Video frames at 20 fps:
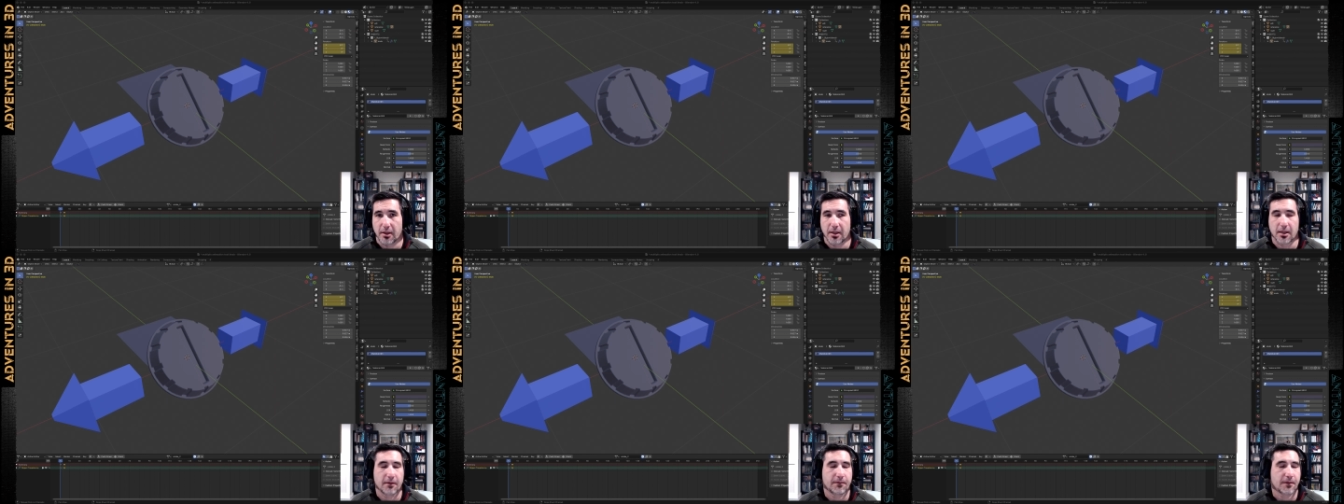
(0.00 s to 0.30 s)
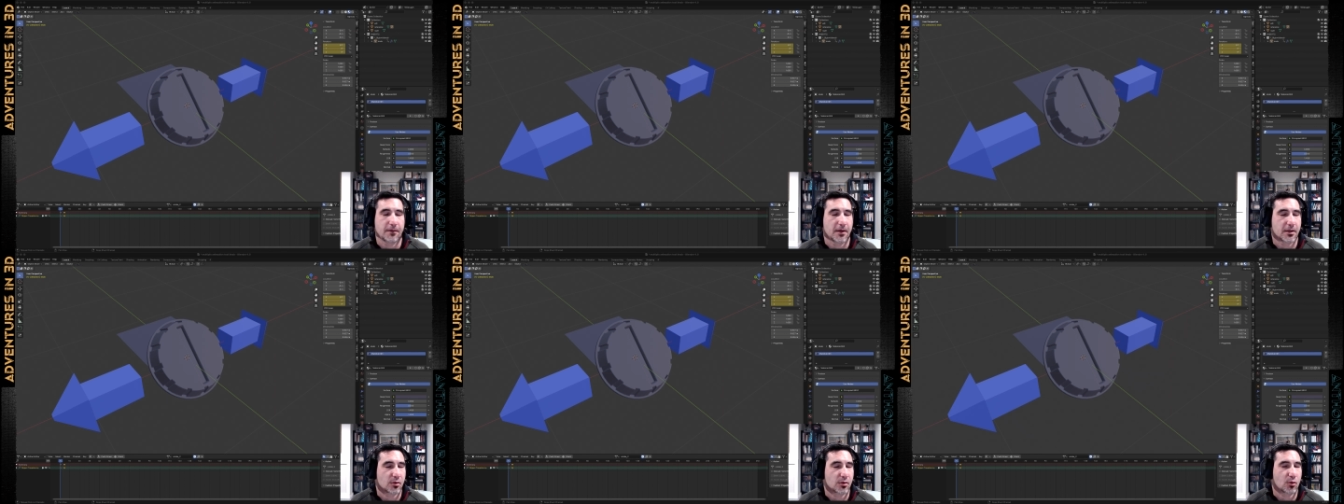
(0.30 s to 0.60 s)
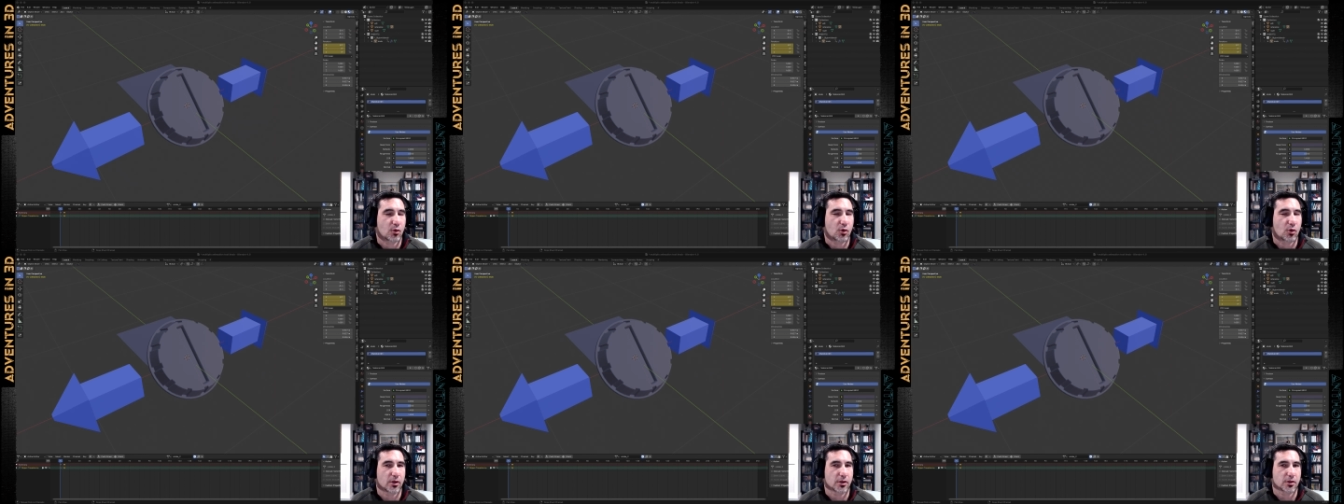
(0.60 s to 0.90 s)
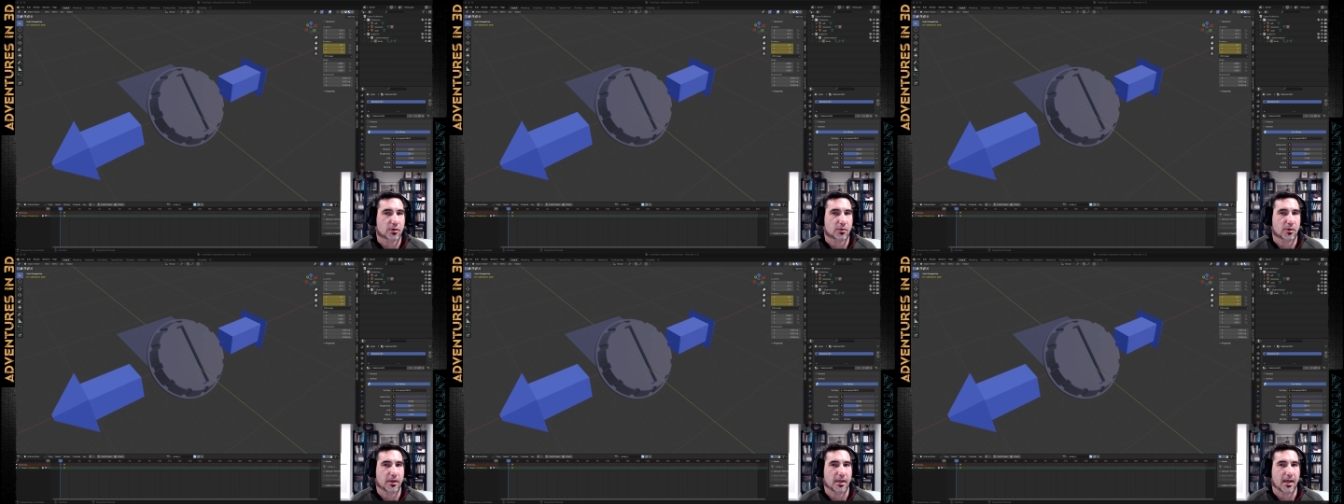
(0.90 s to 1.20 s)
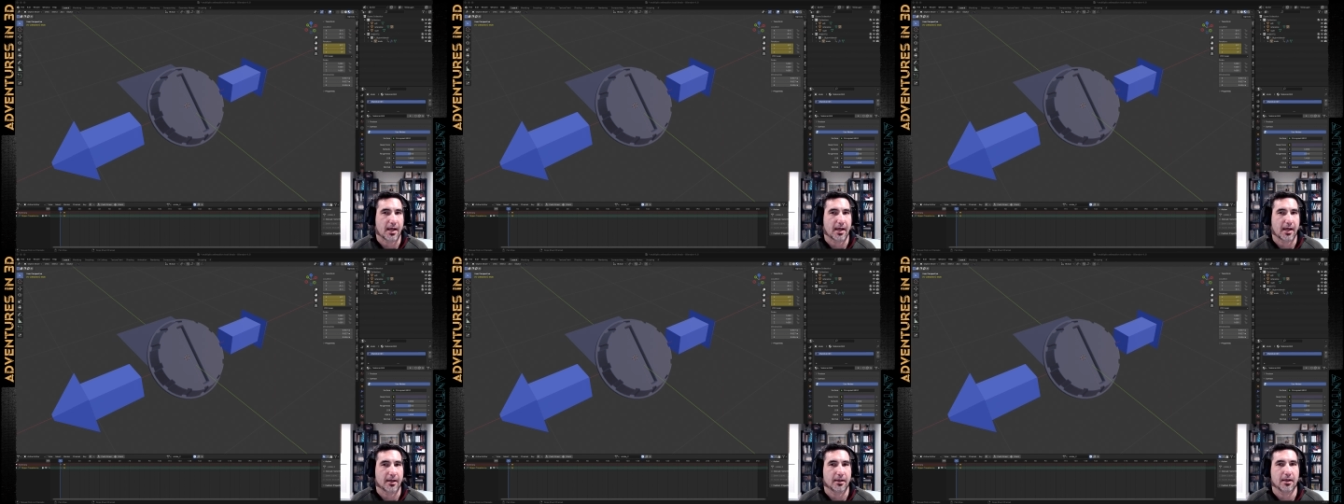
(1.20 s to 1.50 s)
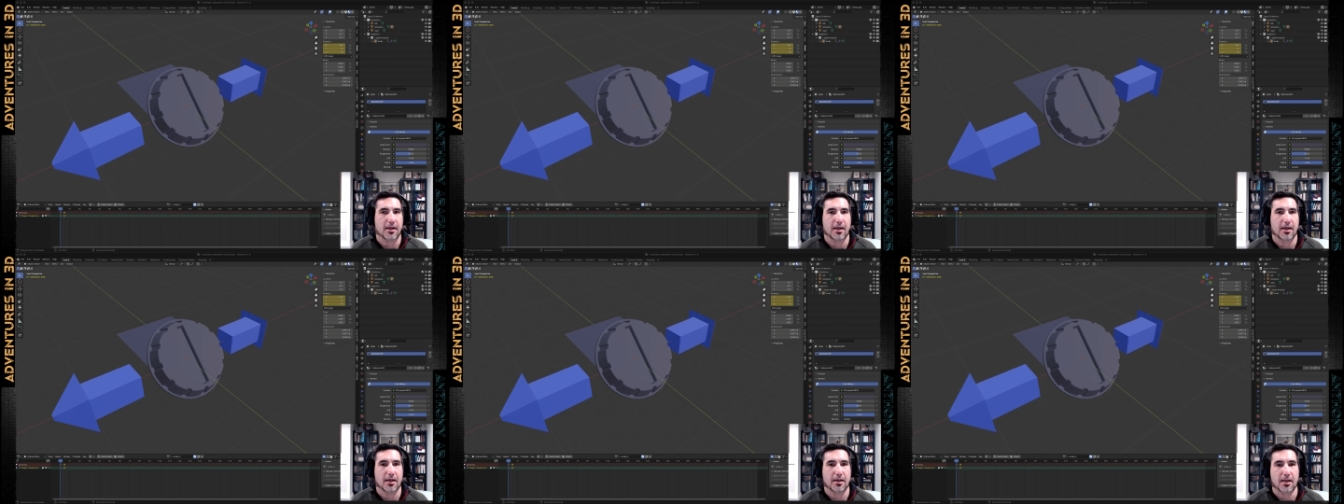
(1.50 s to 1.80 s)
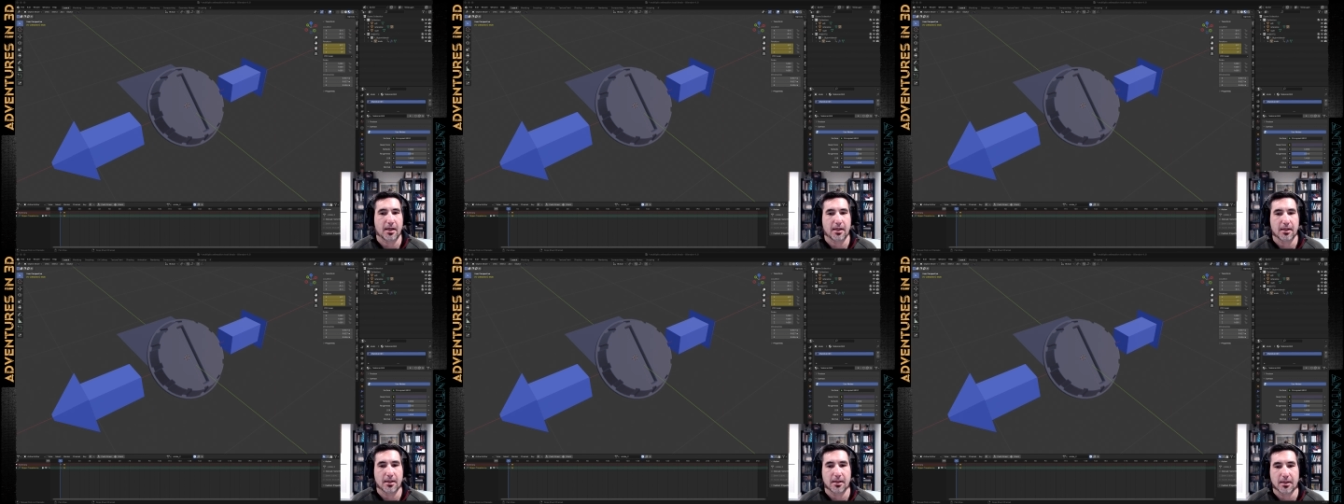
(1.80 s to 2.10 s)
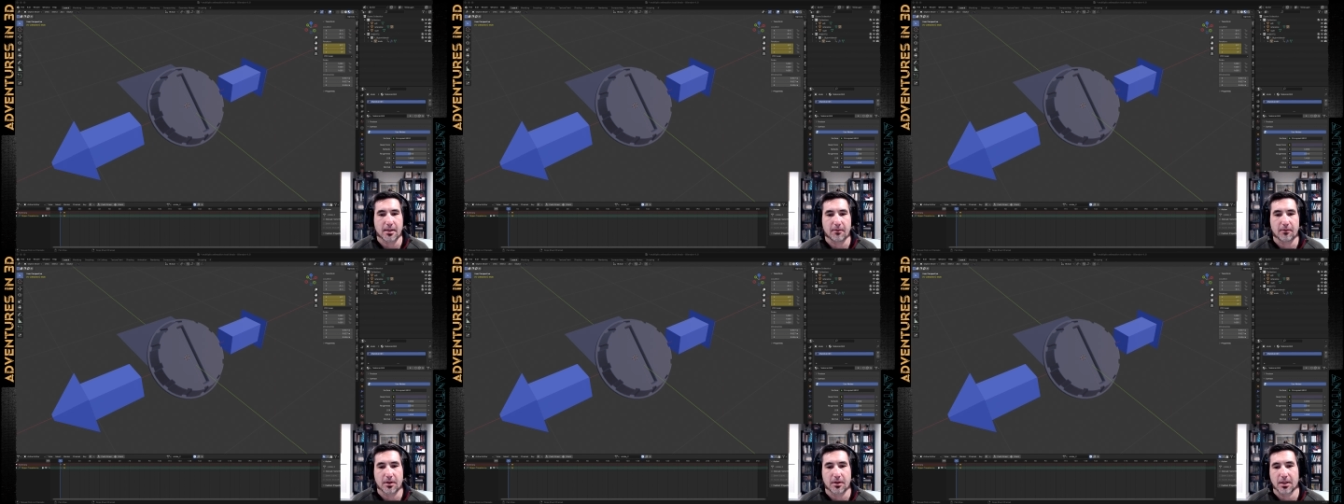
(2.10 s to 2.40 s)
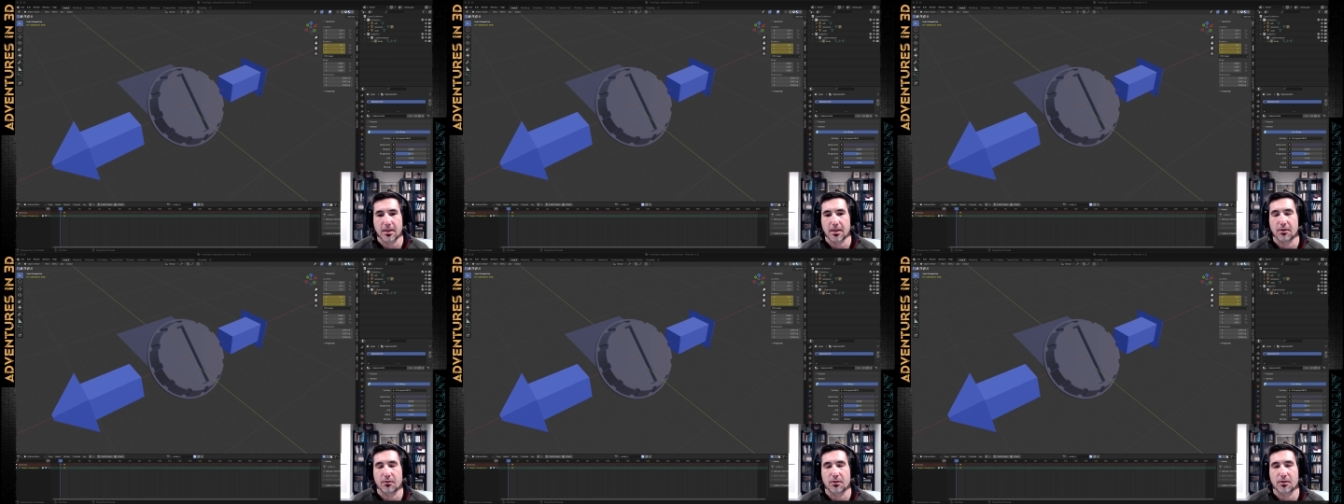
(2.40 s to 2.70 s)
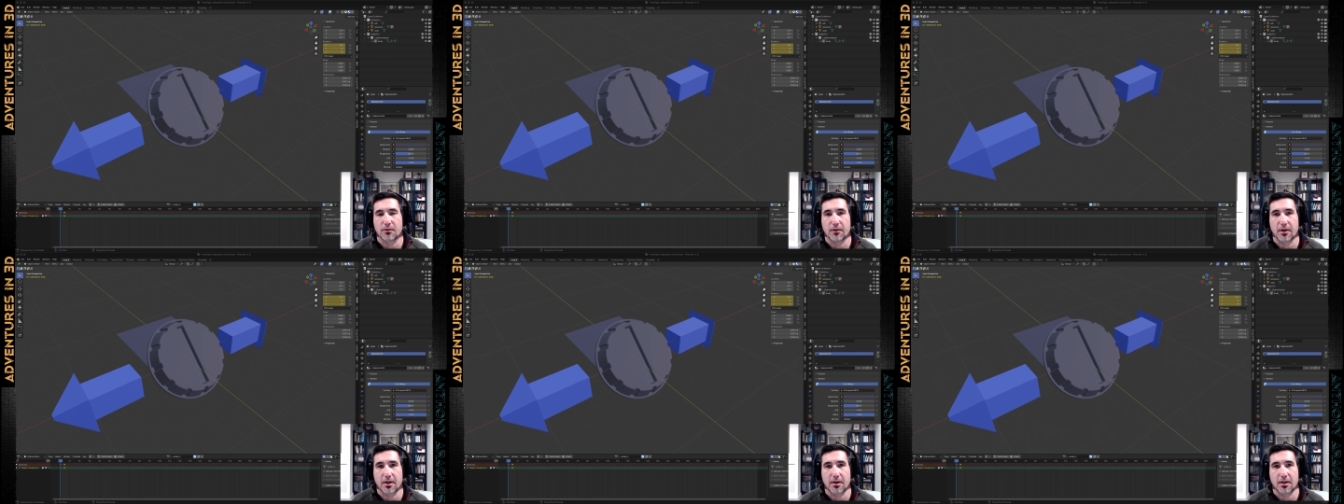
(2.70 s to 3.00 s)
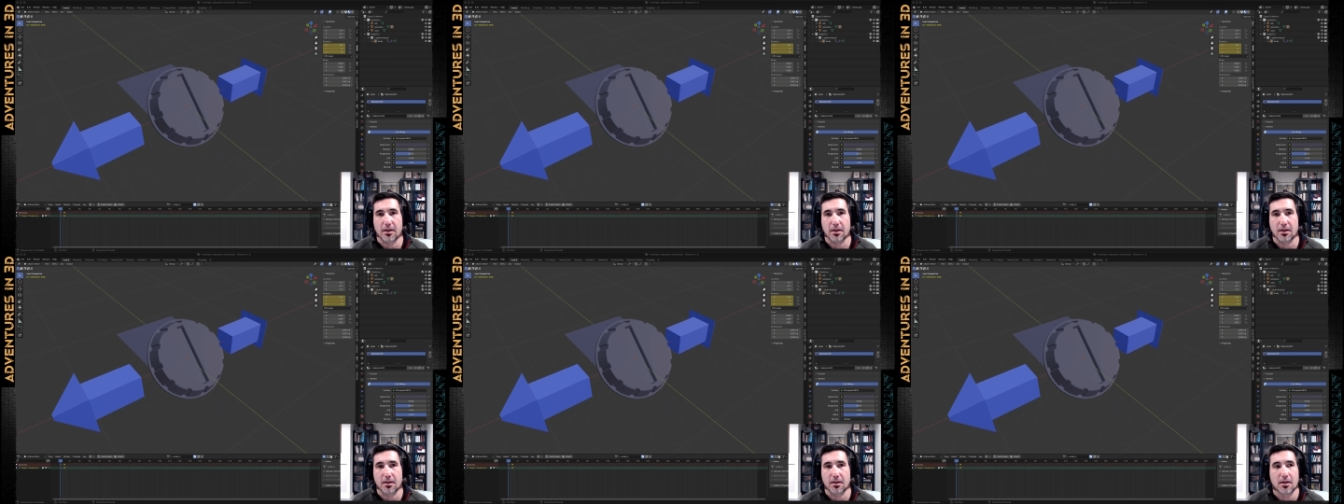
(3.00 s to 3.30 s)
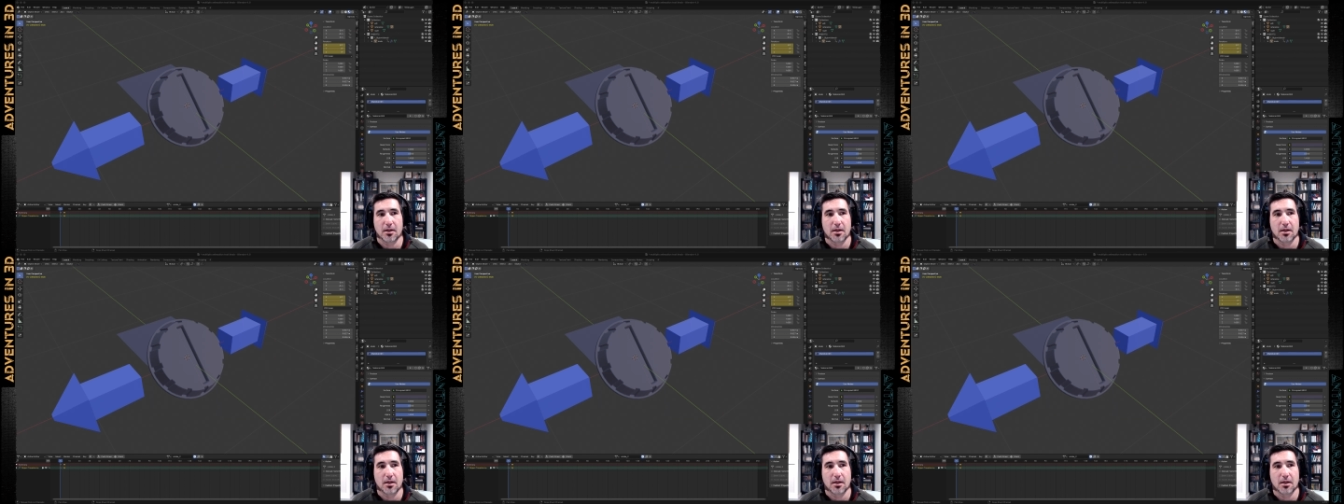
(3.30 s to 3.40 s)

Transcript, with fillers: And I found some quirks with that, and I didn't even think it was very